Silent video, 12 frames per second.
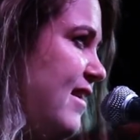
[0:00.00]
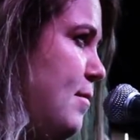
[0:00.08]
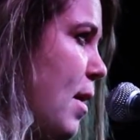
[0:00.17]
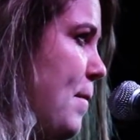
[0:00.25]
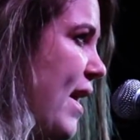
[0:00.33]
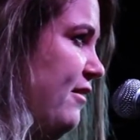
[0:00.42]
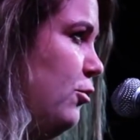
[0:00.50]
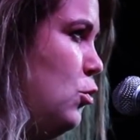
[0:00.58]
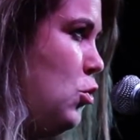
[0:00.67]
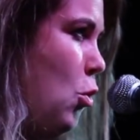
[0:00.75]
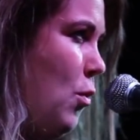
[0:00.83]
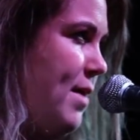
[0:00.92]
and I'm a battle
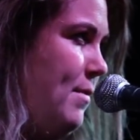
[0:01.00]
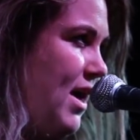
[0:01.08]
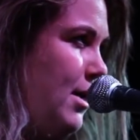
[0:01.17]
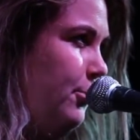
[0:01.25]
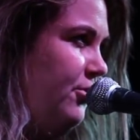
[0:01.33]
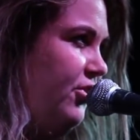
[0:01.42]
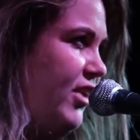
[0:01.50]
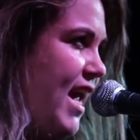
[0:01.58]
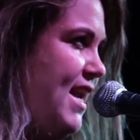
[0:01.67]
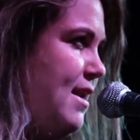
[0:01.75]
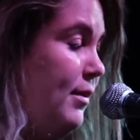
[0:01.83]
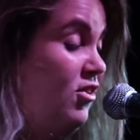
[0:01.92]
caught in my own
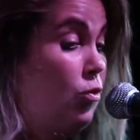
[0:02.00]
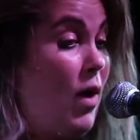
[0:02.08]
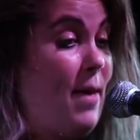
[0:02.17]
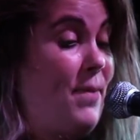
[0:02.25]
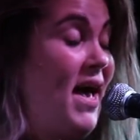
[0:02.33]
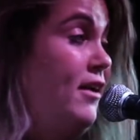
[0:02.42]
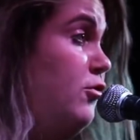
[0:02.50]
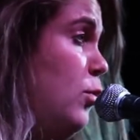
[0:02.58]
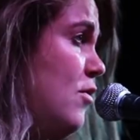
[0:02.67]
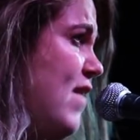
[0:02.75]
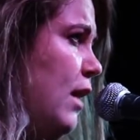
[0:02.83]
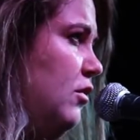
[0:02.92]
skin. I'm a square peg to
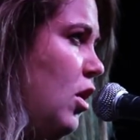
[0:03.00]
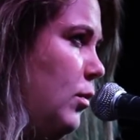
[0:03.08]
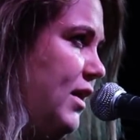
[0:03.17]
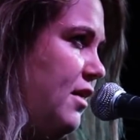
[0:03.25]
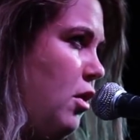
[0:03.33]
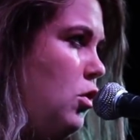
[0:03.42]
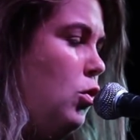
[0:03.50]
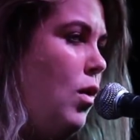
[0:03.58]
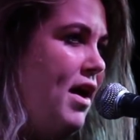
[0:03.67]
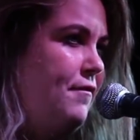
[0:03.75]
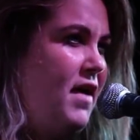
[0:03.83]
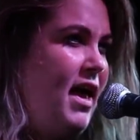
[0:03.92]
a round hole and I don't
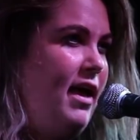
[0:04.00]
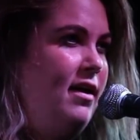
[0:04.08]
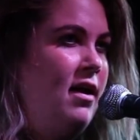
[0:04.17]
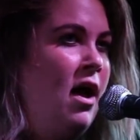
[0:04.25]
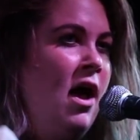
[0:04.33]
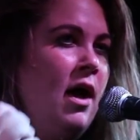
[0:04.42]
quite fit in.